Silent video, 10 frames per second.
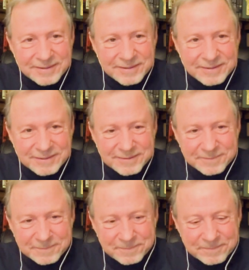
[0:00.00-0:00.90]

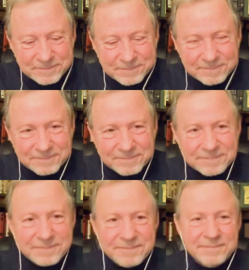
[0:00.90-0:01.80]

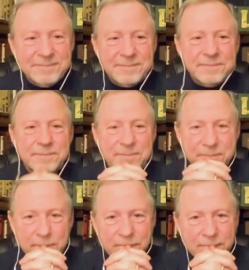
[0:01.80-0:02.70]

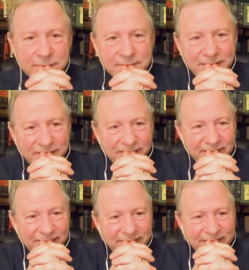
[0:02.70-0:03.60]

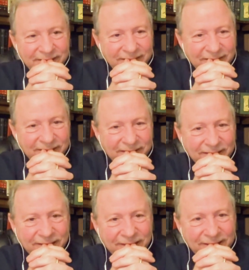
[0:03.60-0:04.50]

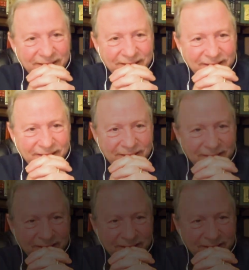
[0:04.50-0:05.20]
The person shown says nothing.